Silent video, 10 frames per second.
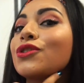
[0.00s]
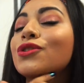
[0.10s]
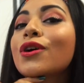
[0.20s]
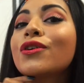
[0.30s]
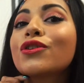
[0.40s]

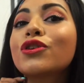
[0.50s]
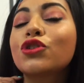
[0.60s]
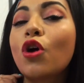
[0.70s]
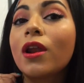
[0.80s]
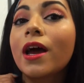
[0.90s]
just under the
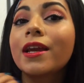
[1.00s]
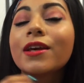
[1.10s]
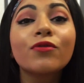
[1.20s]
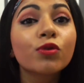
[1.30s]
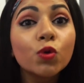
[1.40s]
jawline
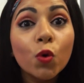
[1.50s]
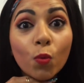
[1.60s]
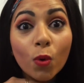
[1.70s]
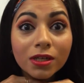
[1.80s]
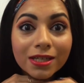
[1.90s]
if you
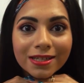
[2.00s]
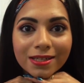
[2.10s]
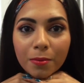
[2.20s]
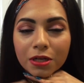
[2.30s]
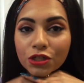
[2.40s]
don't want a
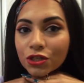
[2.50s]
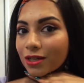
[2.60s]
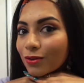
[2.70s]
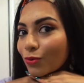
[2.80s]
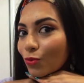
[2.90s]
double
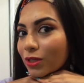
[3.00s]
chin,